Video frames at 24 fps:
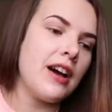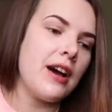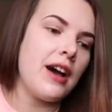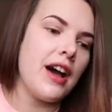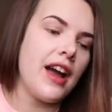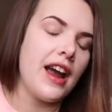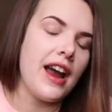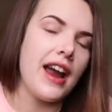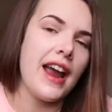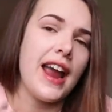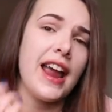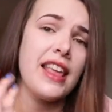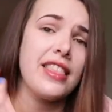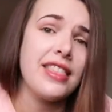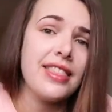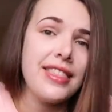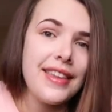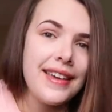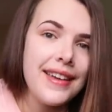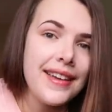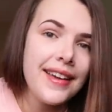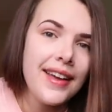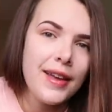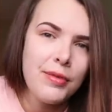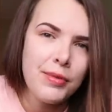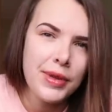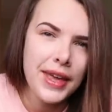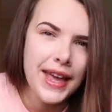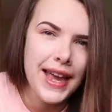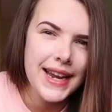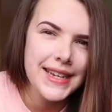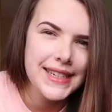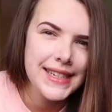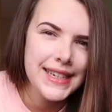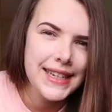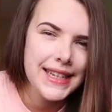I think I'm
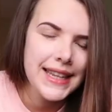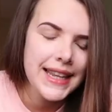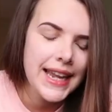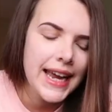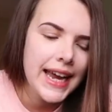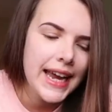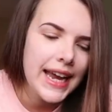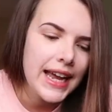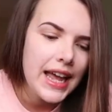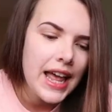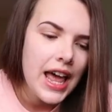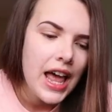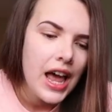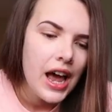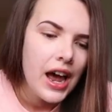getting there.